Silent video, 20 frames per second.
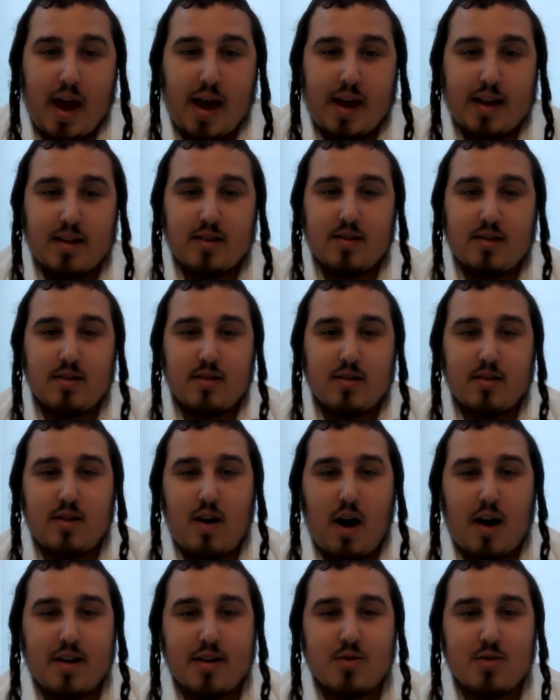and
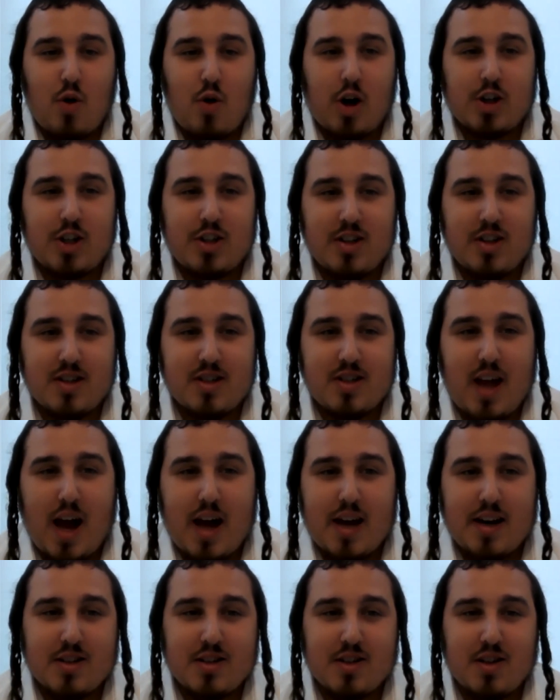God is watching the
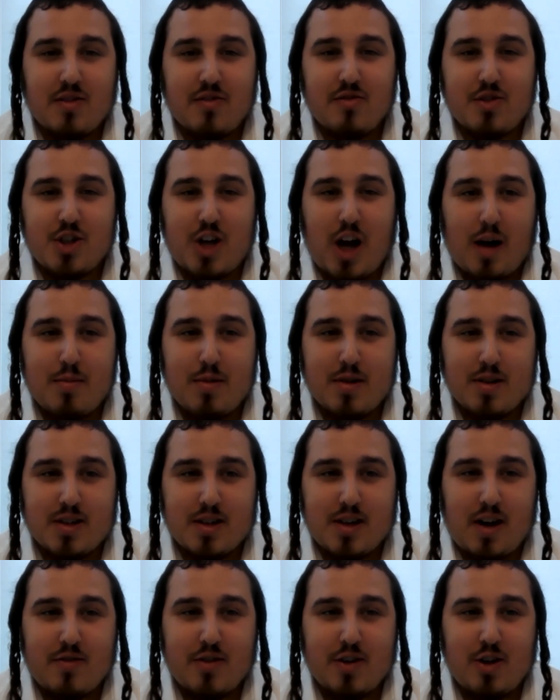status of Shabbos
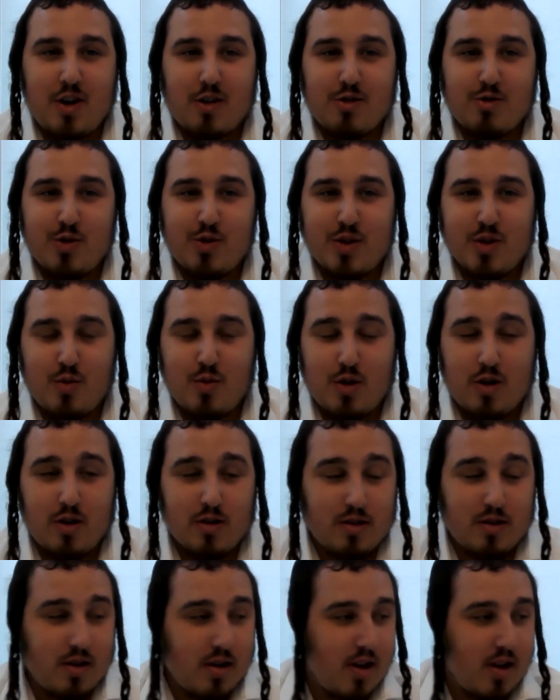in every country in the
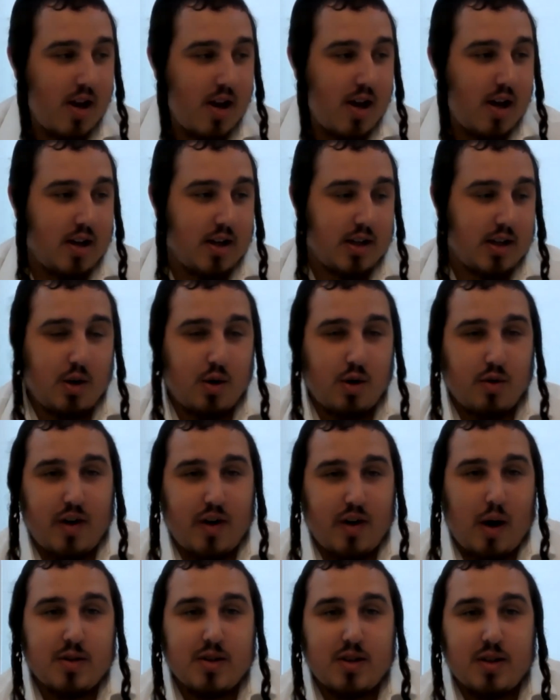world. So if
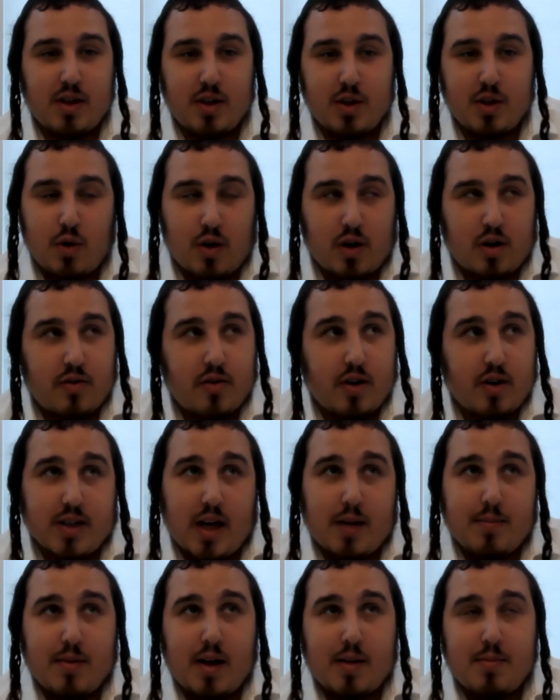I was in New York, for
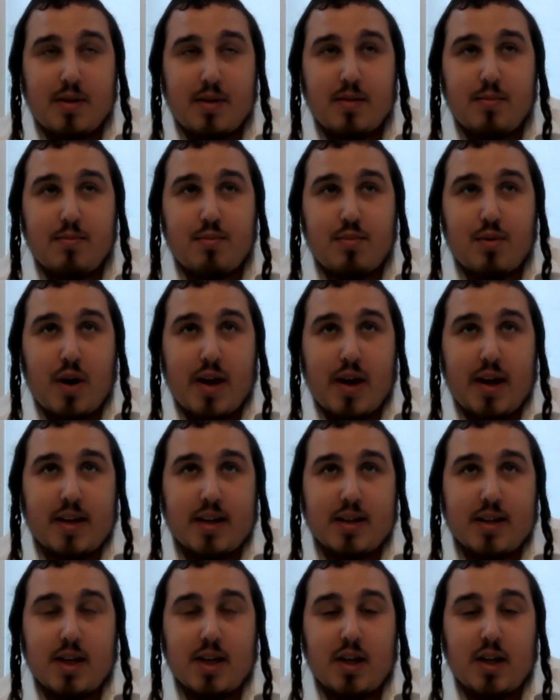example, I'd be praying
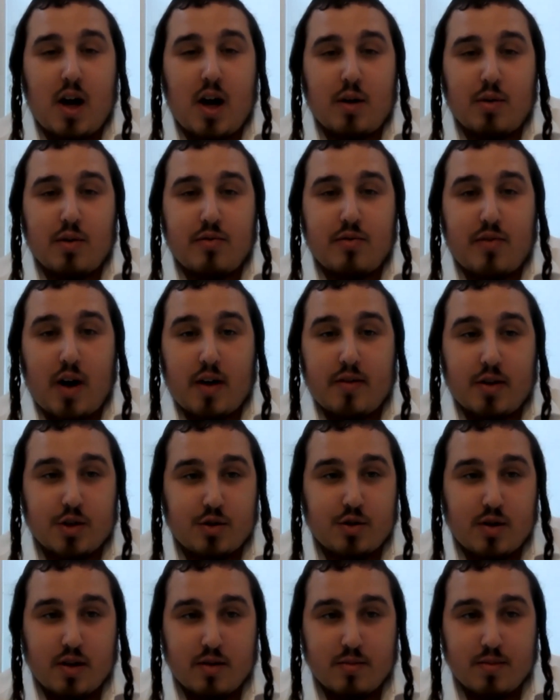in a synagogue with
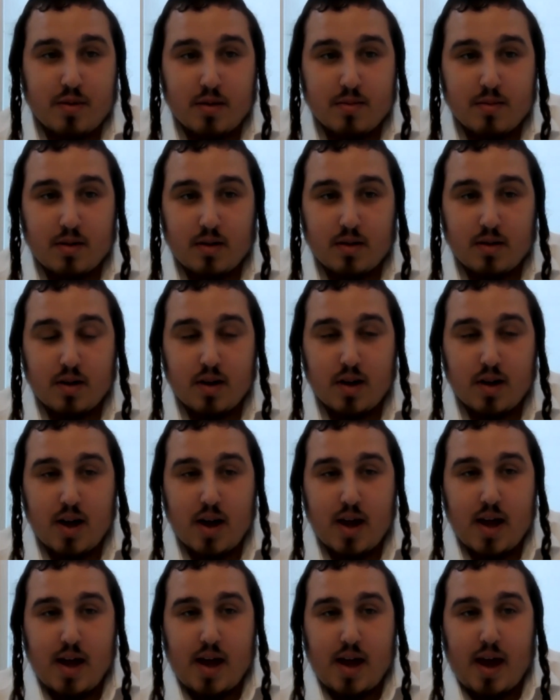500 other people.
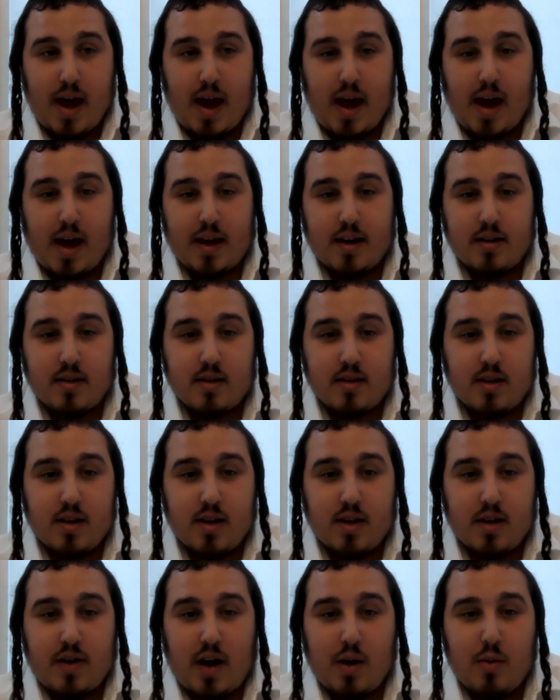And
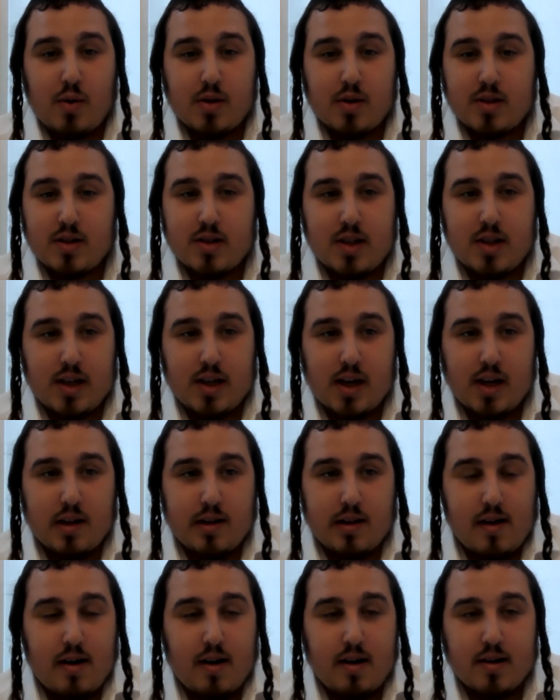if I wasn't singing
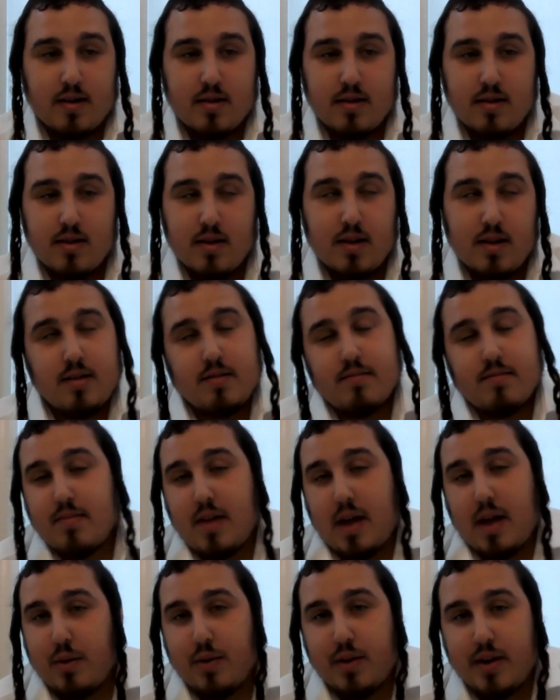along,
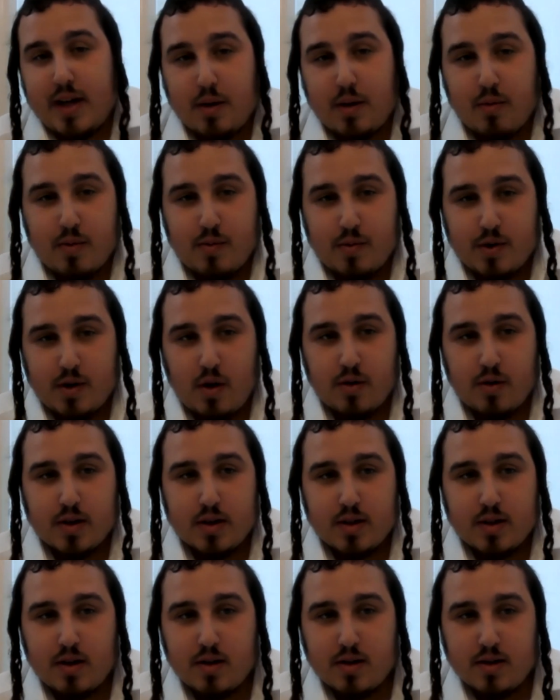I don't think anyone would
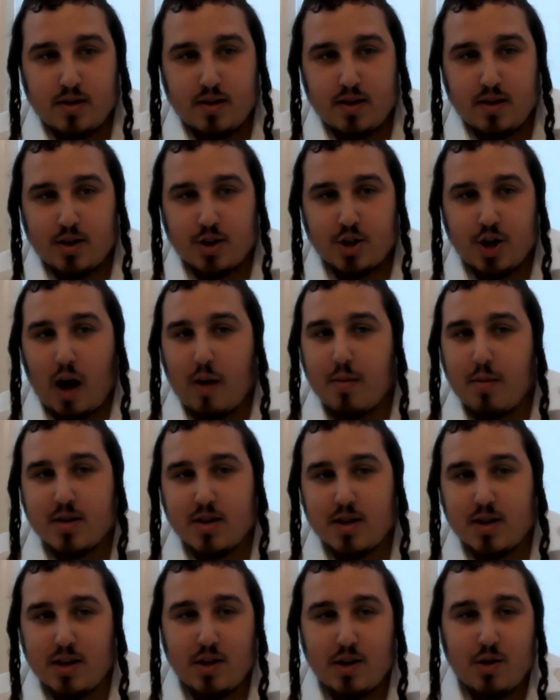notice because the
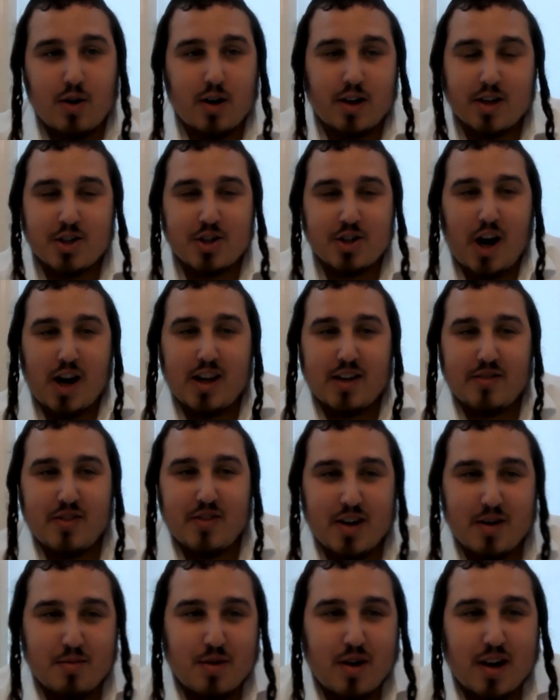Shabbos in New York is shining
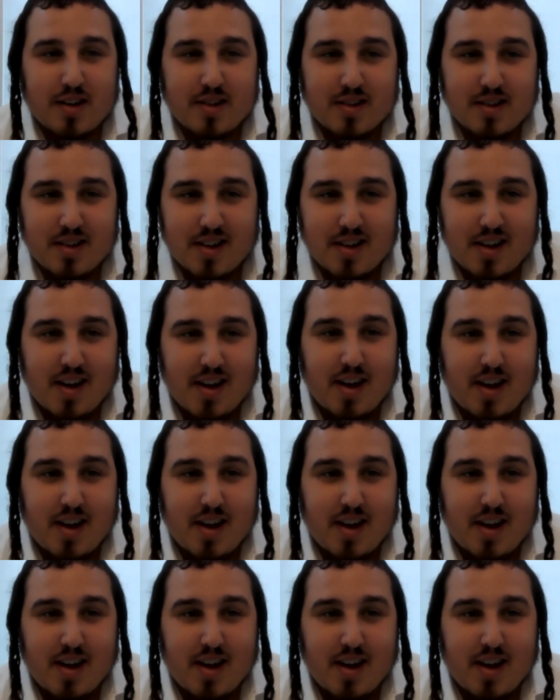very bright.